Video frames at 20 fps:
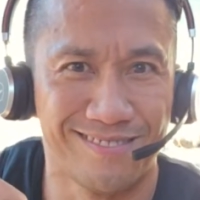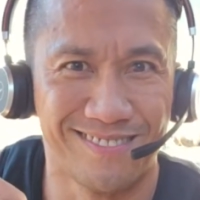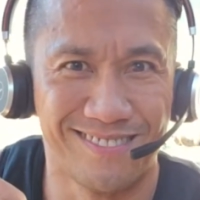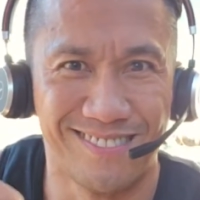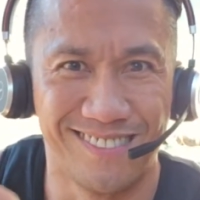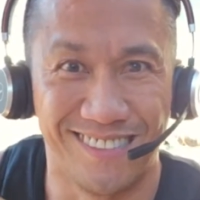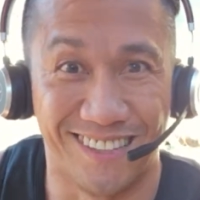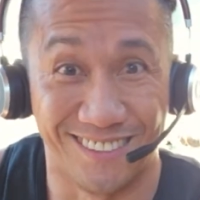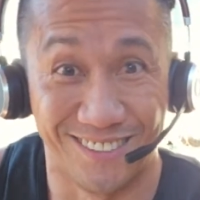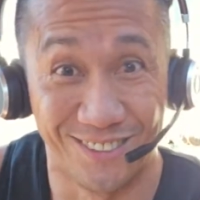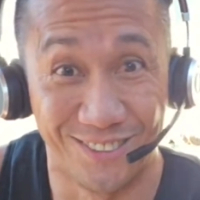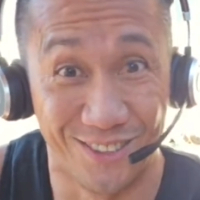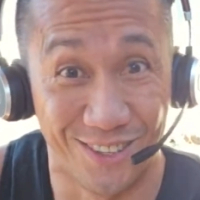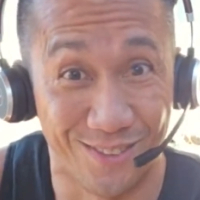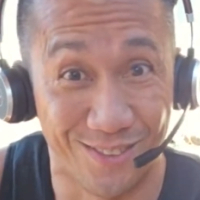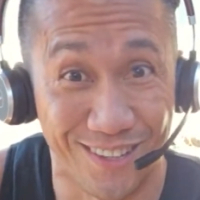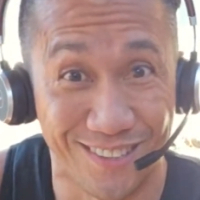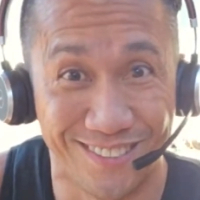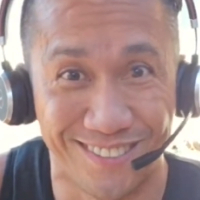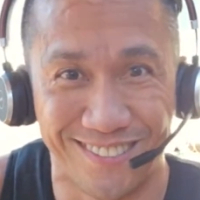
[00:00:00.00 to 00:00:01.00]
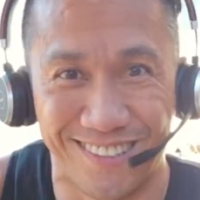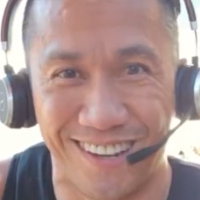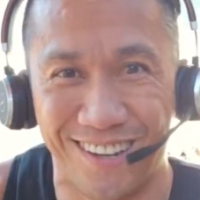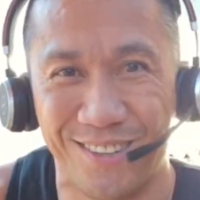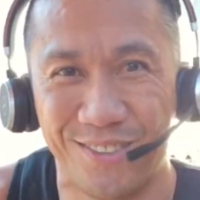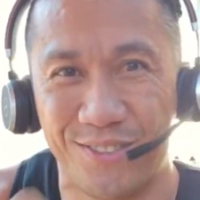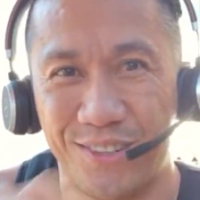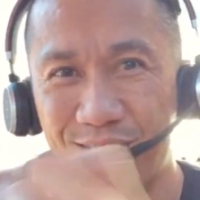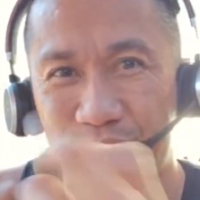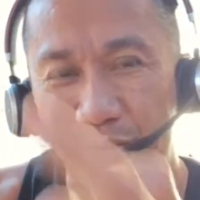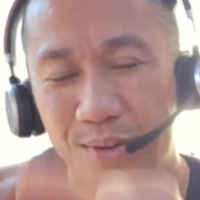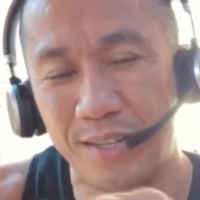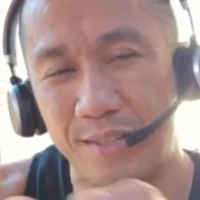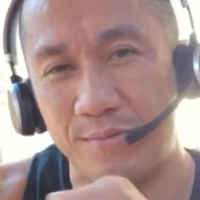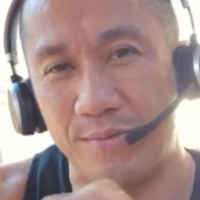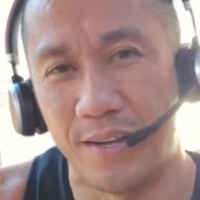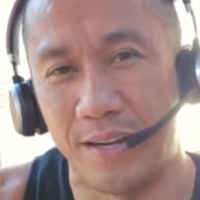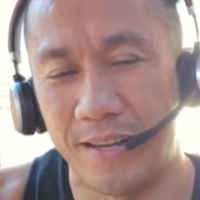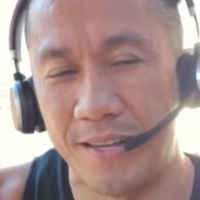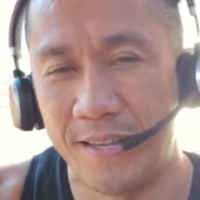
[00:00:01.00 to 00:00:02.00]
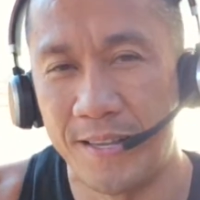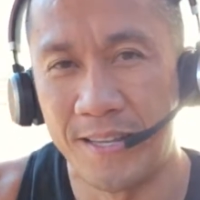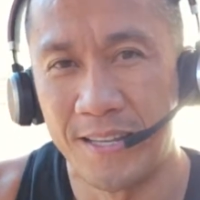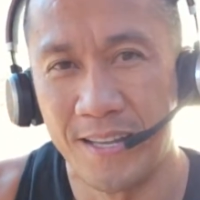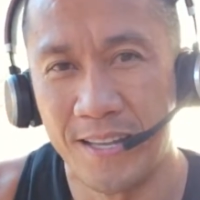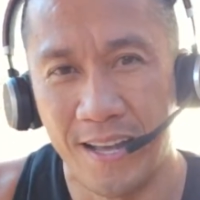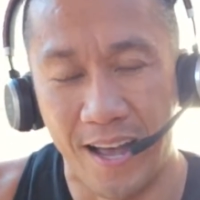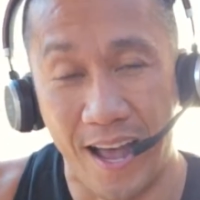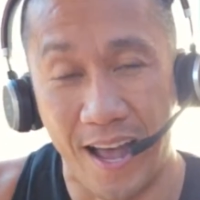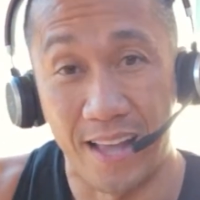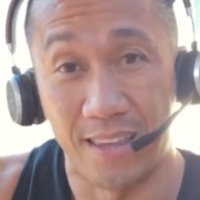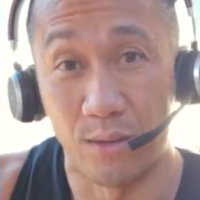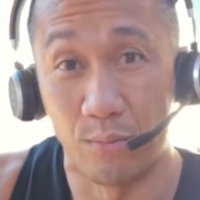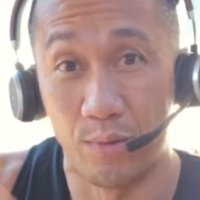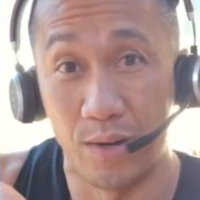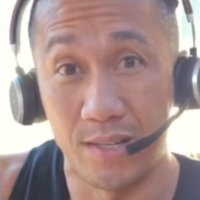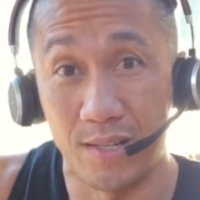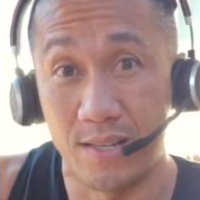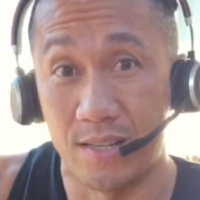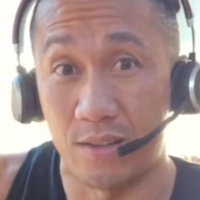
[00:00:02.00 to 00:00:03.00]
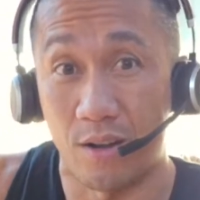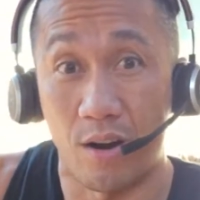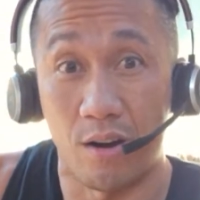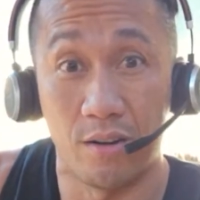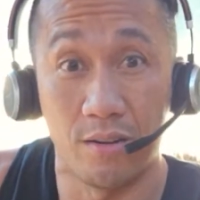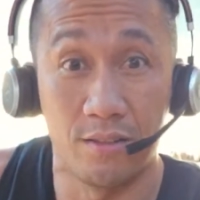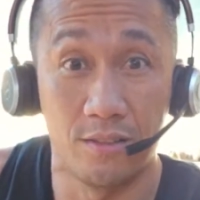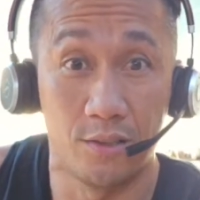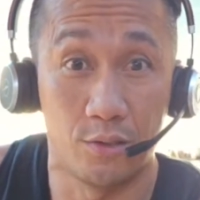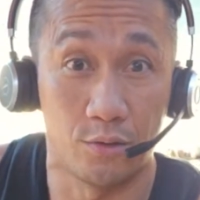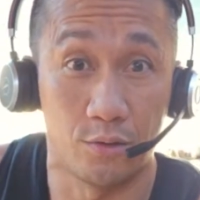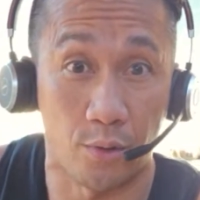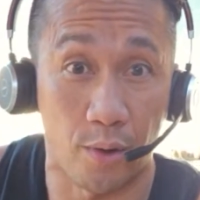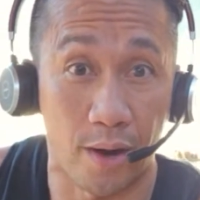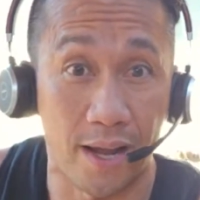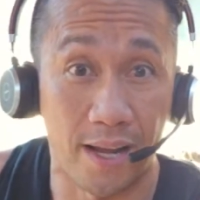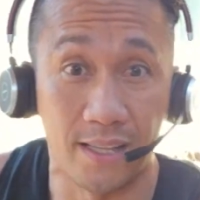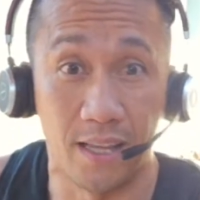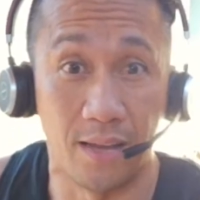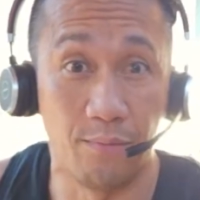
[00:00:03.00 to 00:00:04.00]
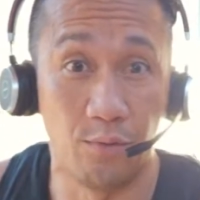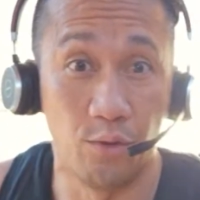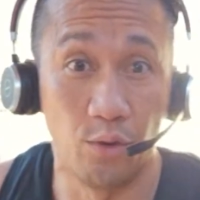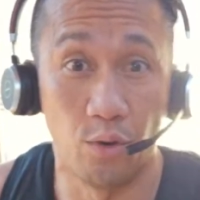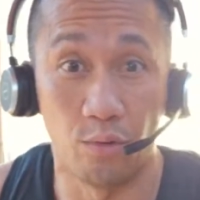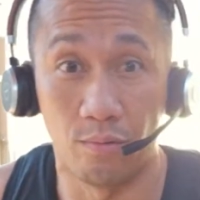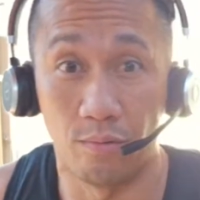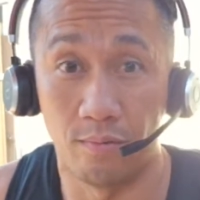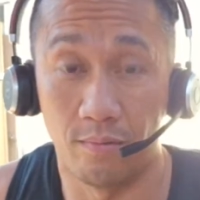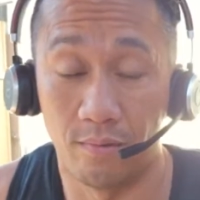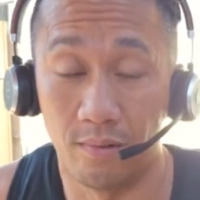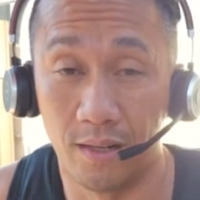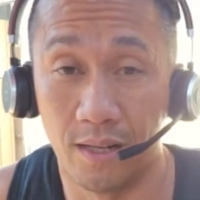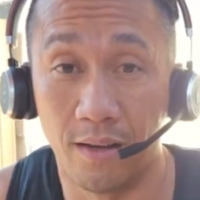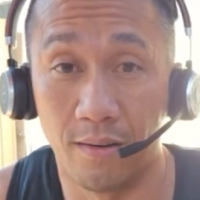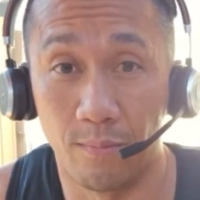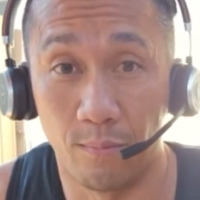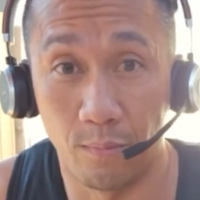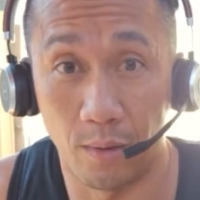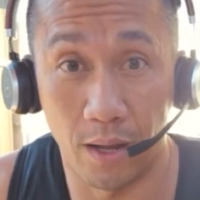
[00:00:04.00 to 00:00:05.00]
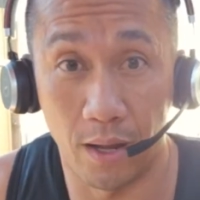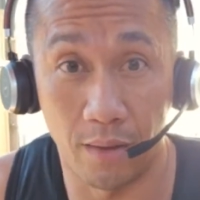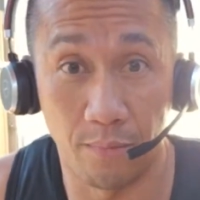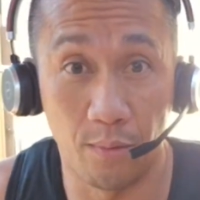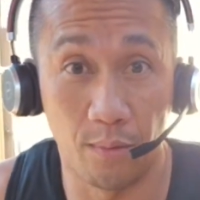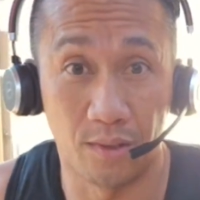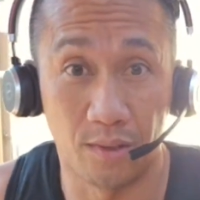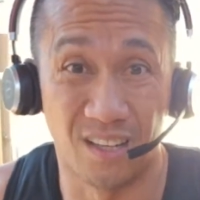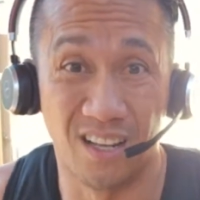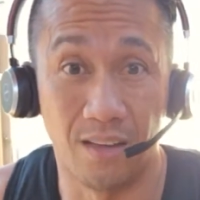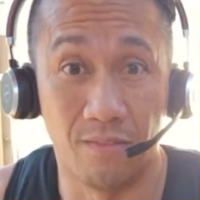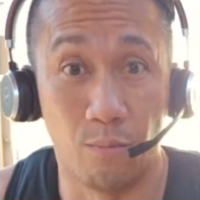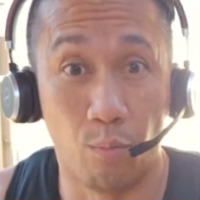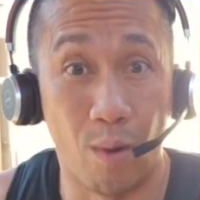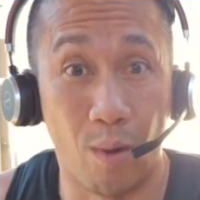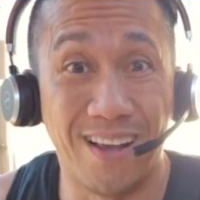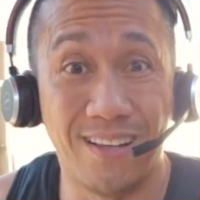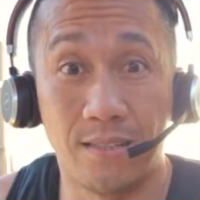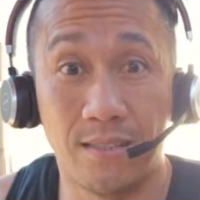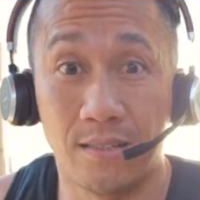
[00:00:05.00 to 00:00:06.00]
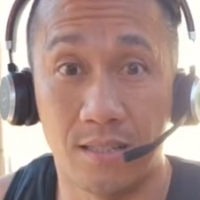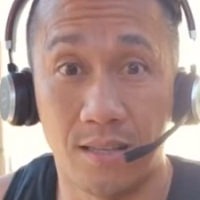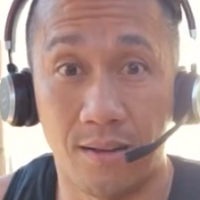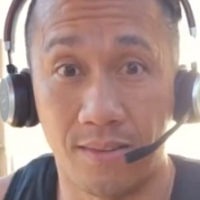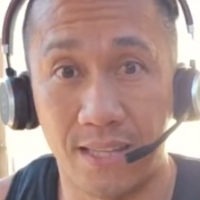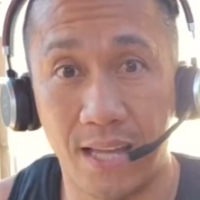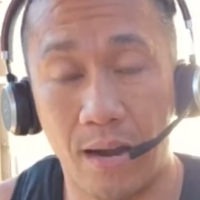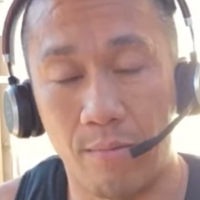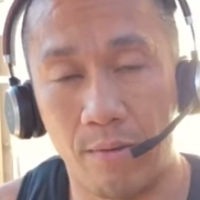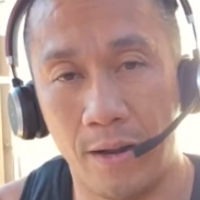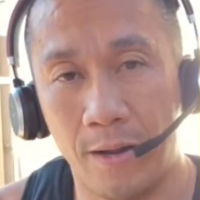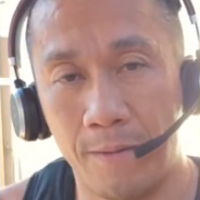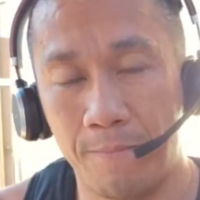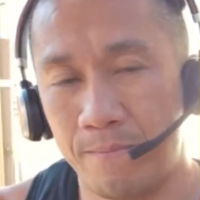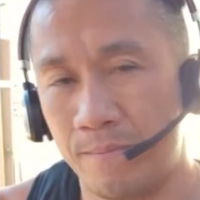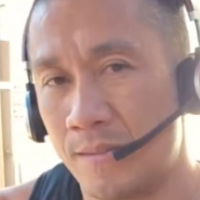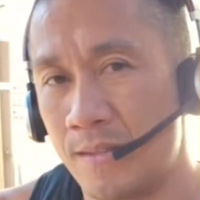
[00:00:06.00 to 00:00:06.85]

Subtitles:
that's a good question. How do you train the wrist, right? And the wrist is already trained if you were to lift weights and stuff like that, right?